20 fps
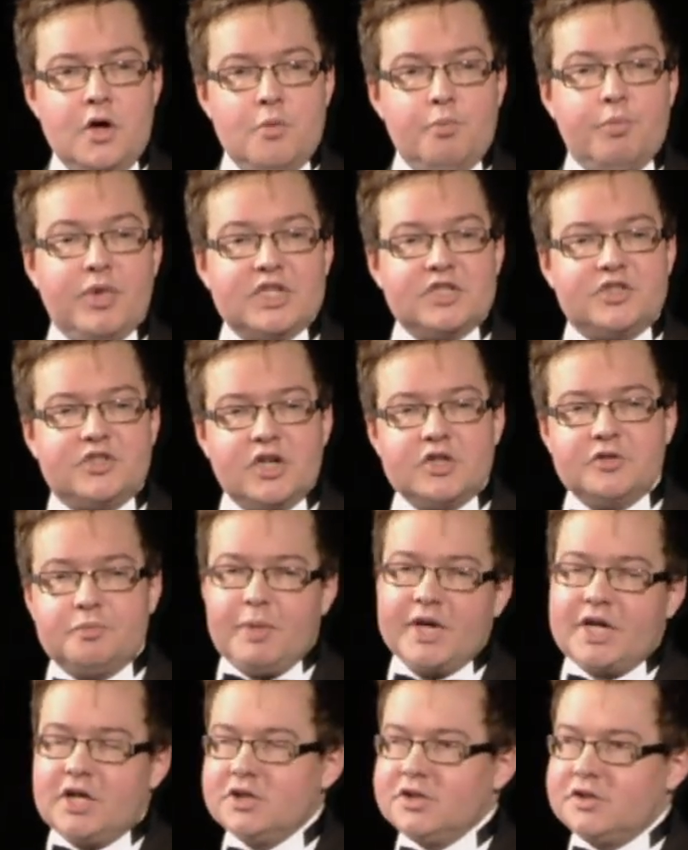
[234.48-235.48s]
But just
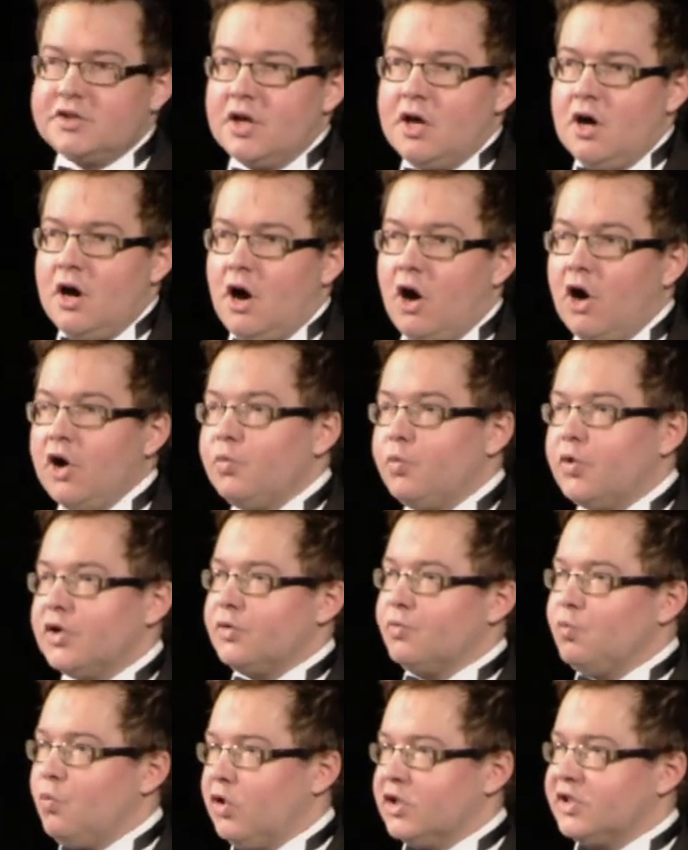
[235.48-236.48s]
because I
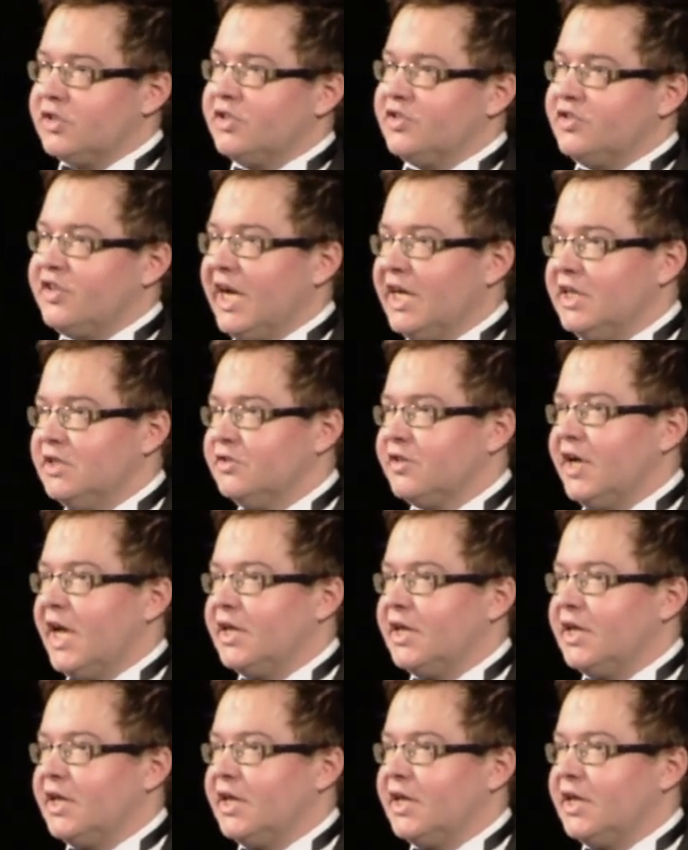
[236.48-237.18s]
wouldn't want to change